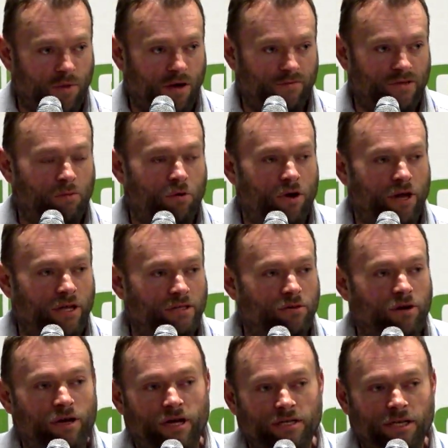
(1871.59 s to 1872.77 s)
of supporting these
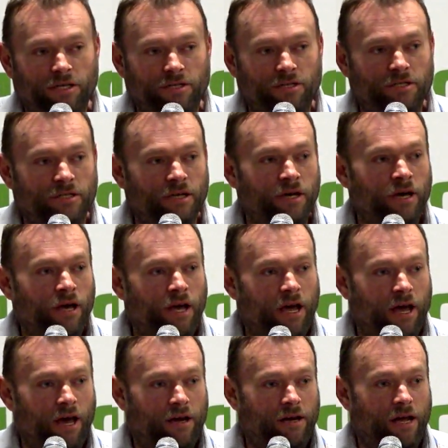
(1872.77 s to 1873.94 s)
organizations
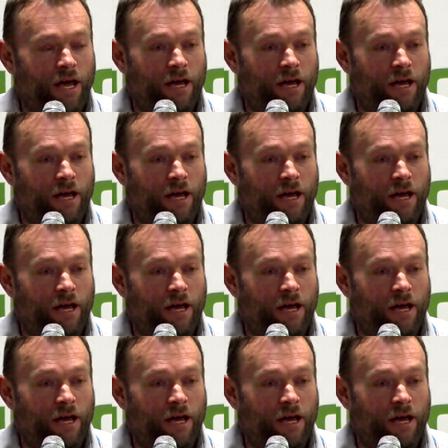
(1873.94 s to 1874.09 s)
and